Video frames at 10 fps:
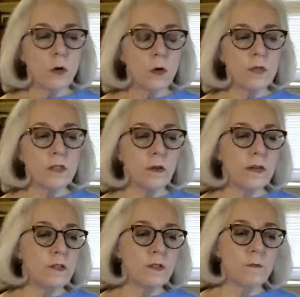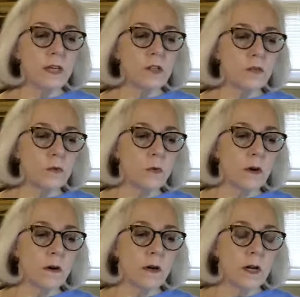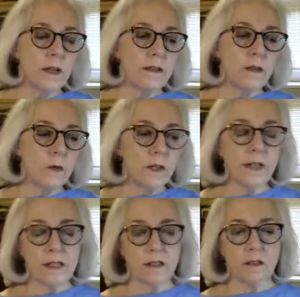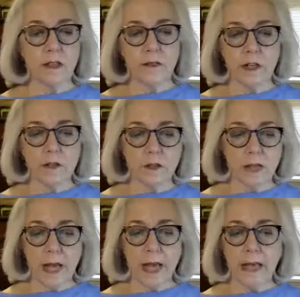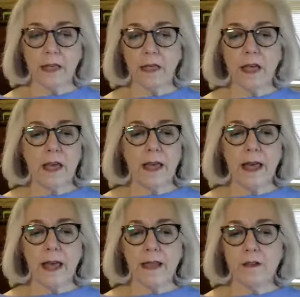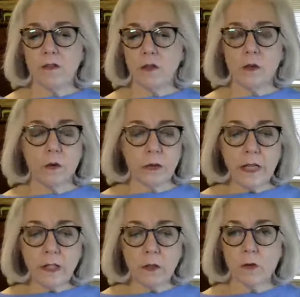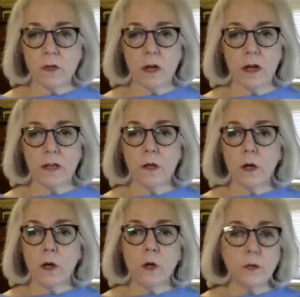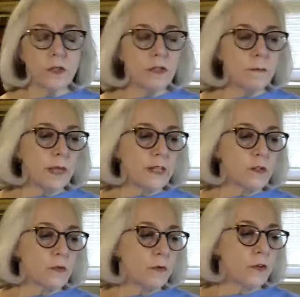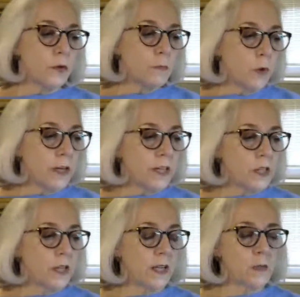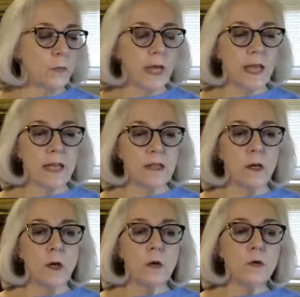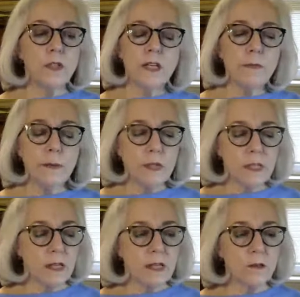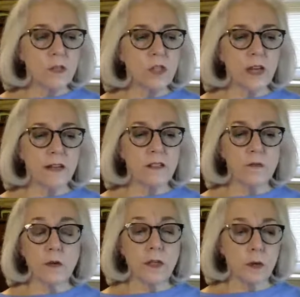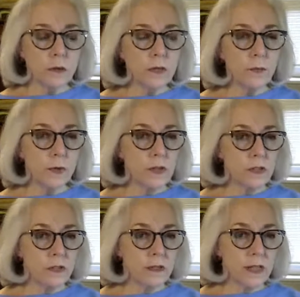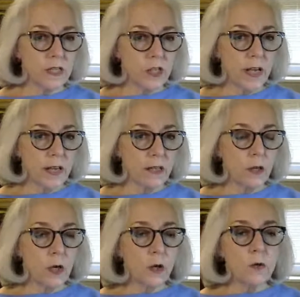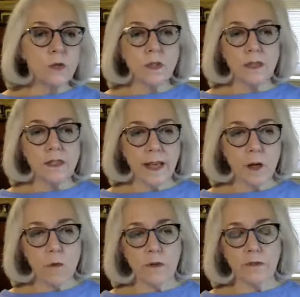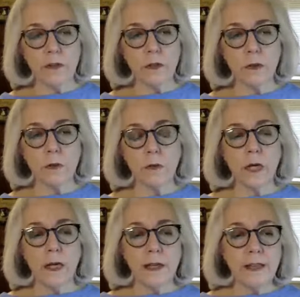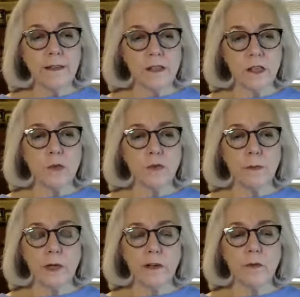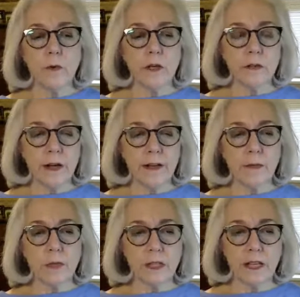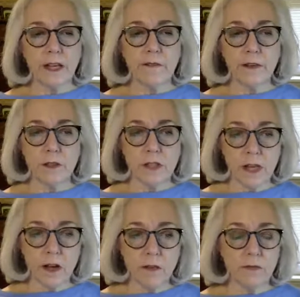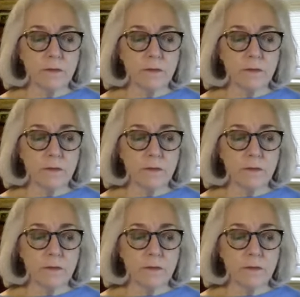Who is going to make sure the oil gets delivered in your tank and your heat goes on? Who's going to make sure your mortgage gets paid? Who's going to be able to sign those checks? If you're the only person on that check, who's going to take over for you in this interim period where you're not able to care for yourself?